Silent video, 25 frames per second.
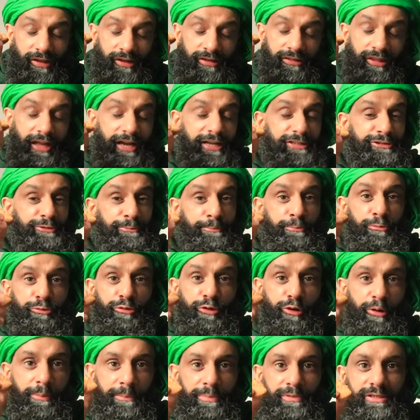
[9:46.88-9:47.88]
That is
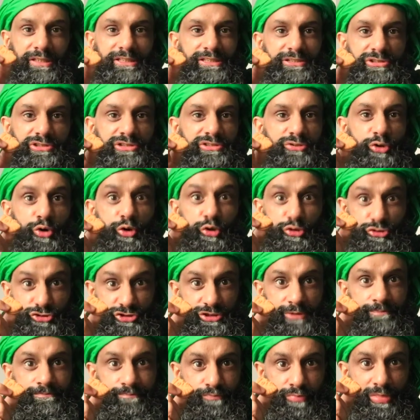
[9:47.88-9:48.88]
properly
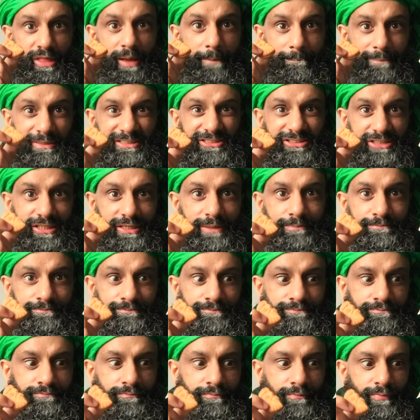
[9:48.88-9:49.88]
soaked, that biscuit.
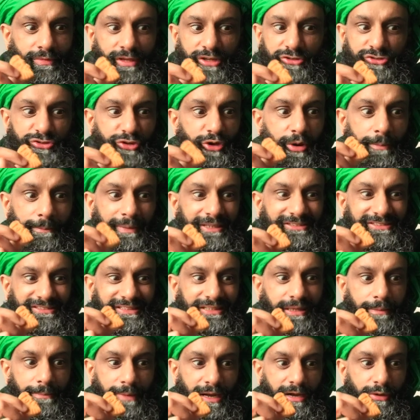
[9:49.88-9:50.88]
It's not
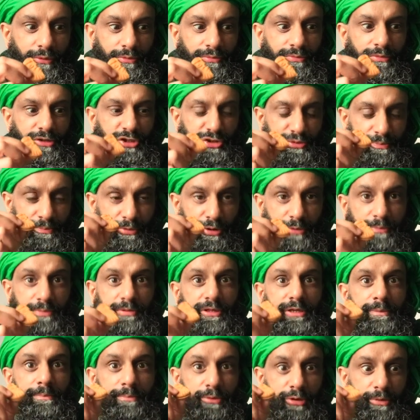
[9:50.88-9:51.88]
messing about. It's
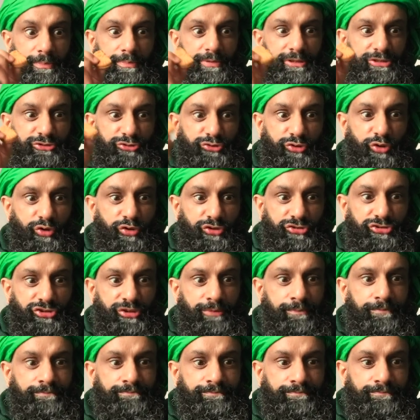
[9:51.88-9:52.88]
properly soaked.
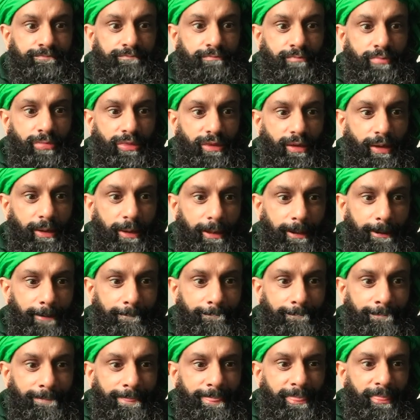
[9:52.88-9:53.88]
I
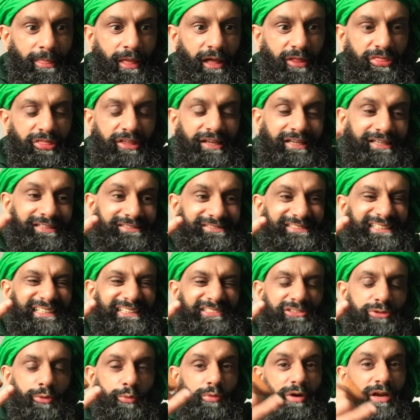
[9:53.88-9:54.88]
think it
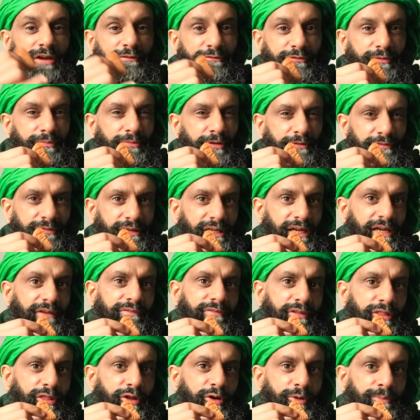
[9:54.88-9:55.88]
takes away from the
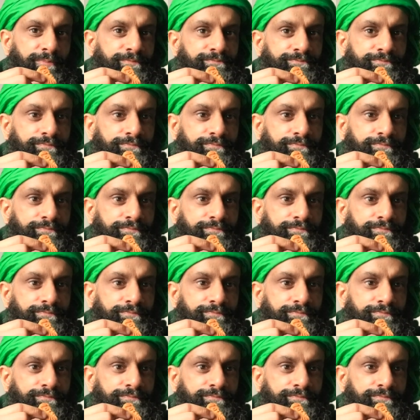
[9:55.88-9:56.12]
flavour though,